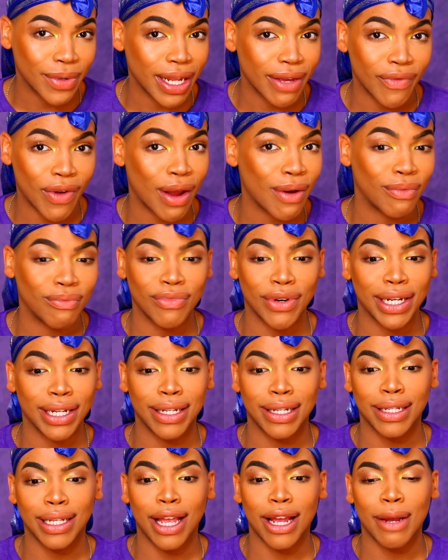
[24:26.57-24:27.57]
whenever I'm
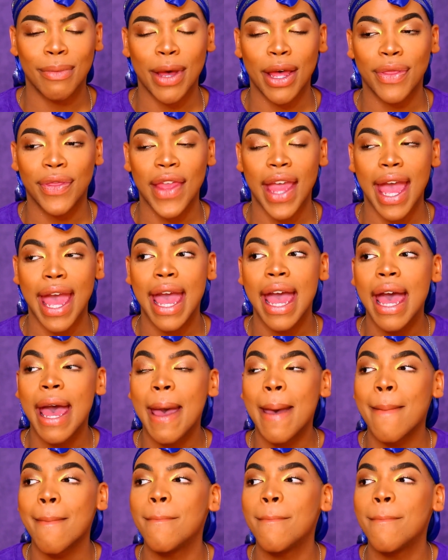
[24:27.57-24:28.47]
ready to talk about that.